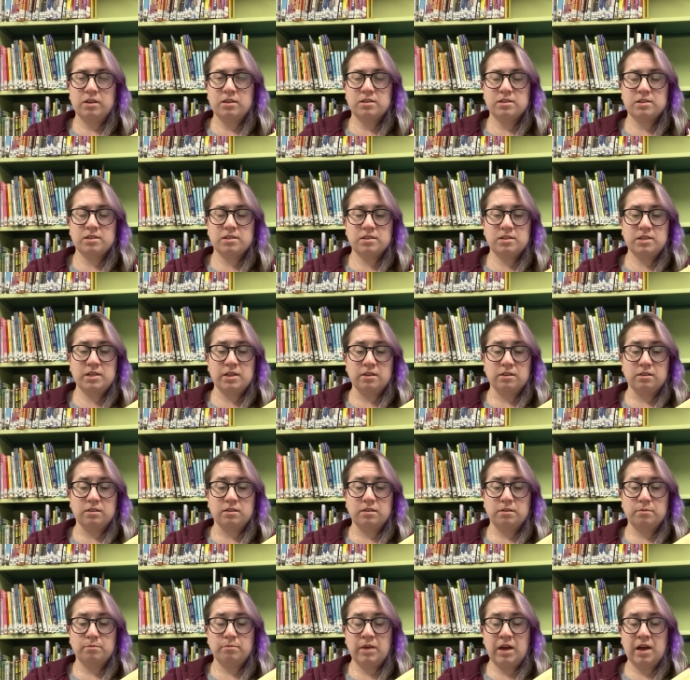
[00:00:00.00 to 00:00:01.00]
Still,
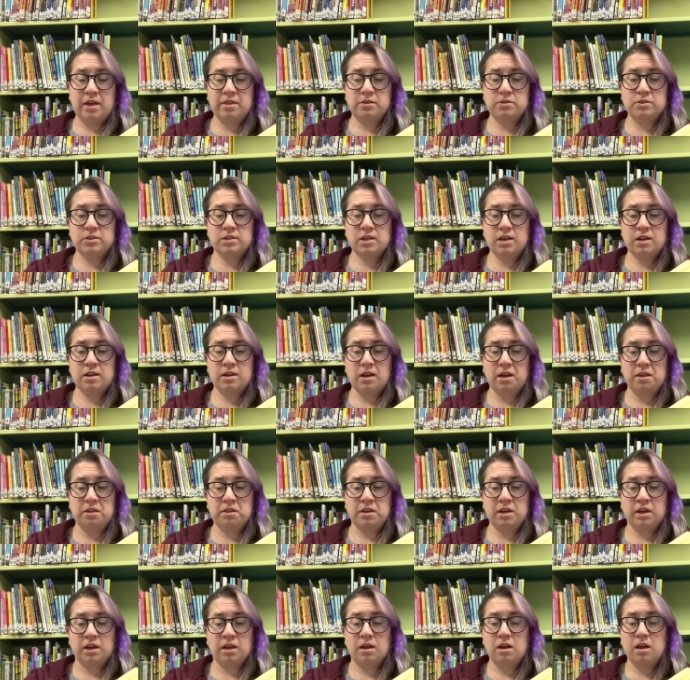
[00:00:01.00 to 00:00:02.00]
Matthew said
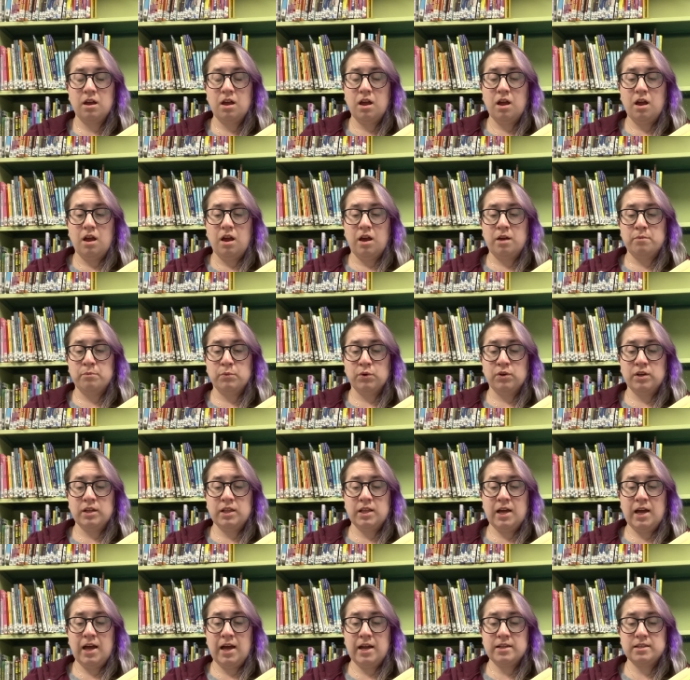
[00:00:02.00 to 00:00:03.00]
nothing, and
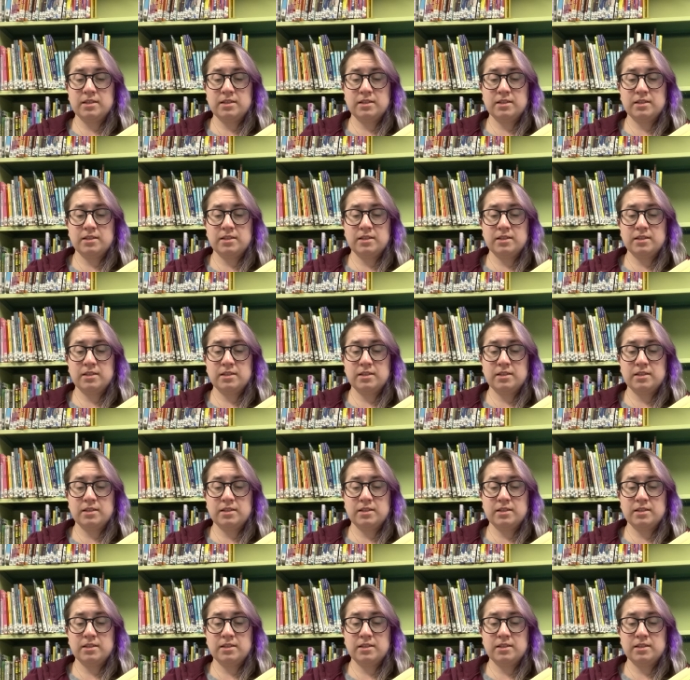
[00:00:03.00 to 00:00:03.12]
Marilla had a